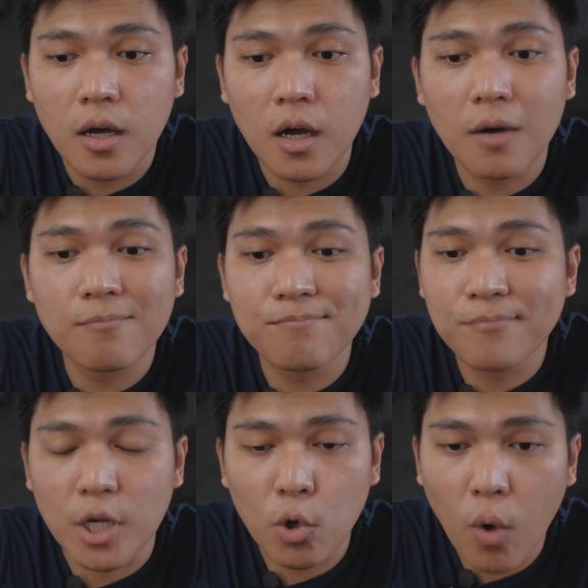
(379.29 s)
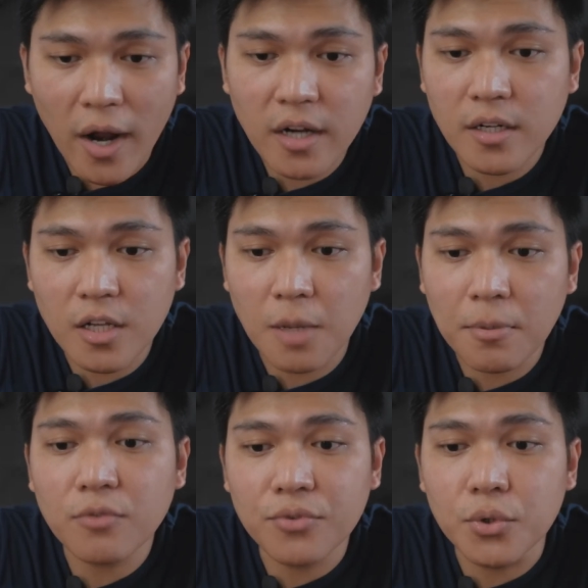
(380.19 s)
um, required
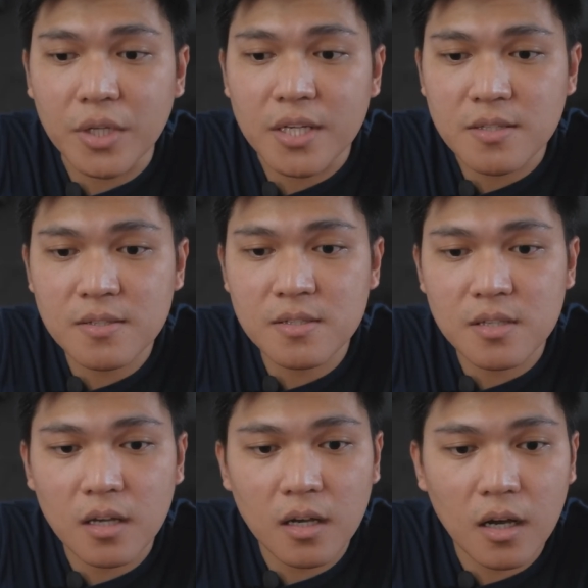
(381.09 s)
number of units,